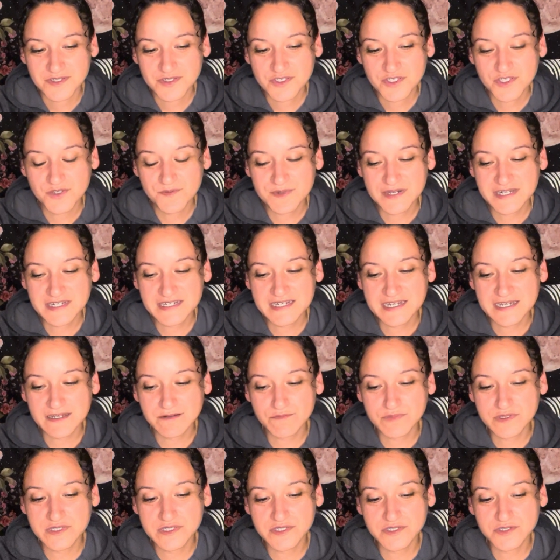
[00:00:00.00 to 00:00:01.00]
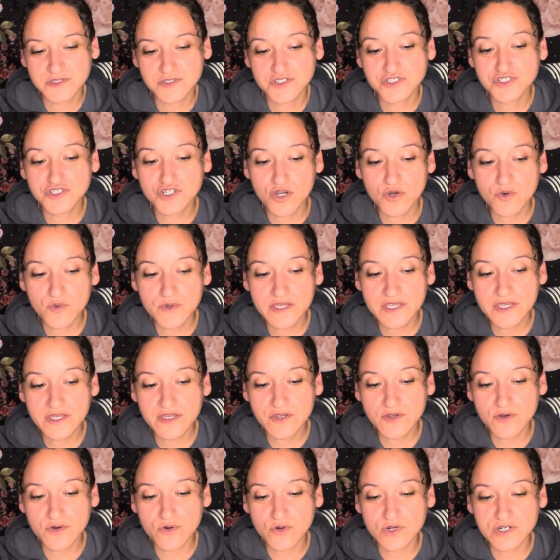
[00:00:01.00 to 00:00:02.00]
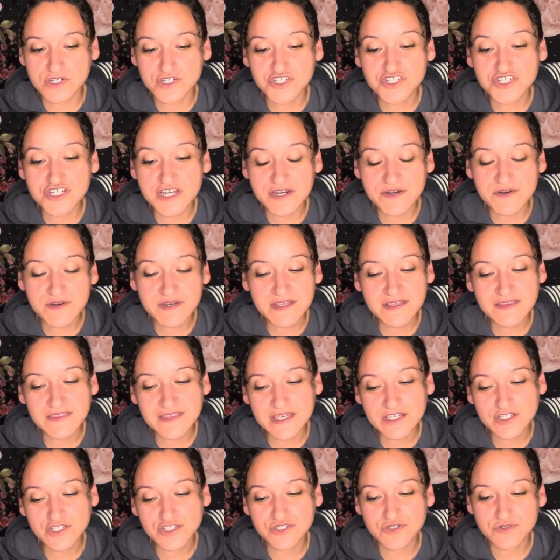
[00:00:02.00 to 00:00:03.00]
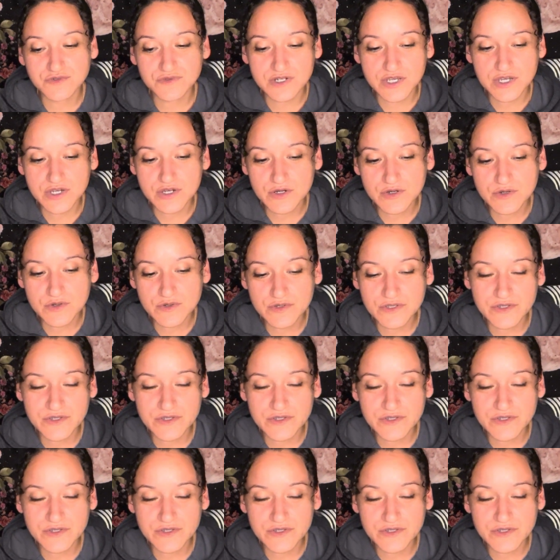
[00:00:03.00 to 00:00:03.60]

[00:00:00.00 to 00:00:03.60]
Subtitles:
You might not be showing or sharing that you know.